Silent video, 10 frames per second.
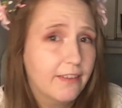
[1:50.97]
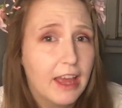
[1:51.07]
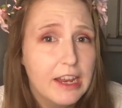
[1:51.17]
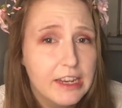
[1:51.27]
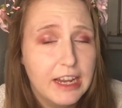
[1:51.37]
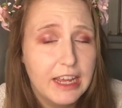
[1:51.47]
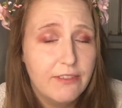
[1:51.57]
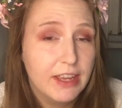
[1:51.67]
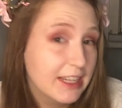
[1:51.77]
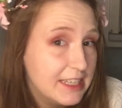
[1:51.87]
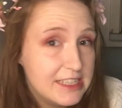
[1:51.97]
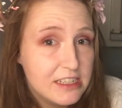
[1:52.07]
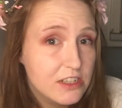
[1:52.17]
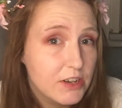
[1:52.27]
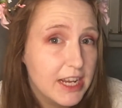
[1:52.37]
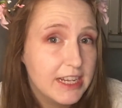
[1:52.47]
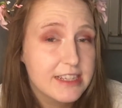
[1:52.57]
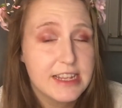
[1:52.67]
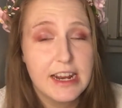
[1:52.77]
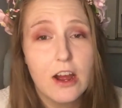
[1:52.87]
and Scandinavian Easter
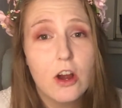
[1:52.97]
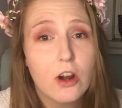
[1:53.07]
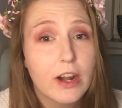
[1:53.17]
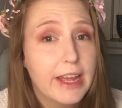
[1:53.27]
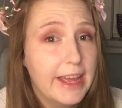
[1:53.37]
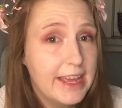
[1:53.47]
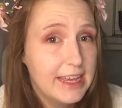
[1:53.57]
eggs that are